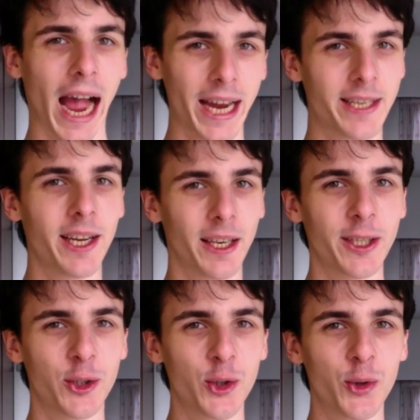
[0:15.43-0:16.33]
ideally
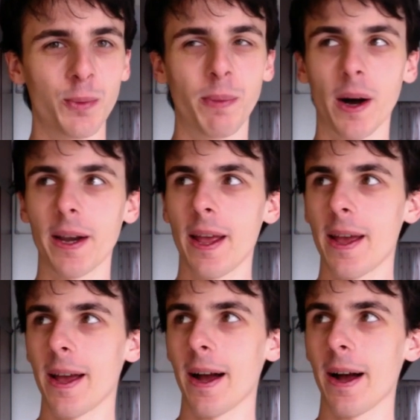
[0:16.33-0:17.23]
2, but
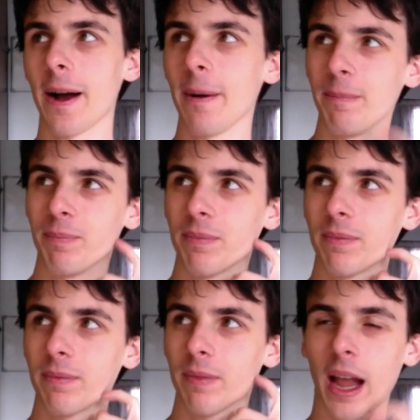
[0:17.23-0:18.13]

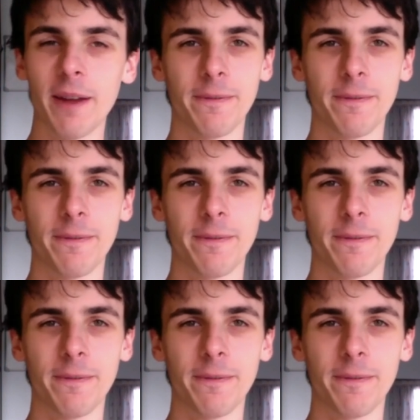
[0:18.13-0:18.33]
I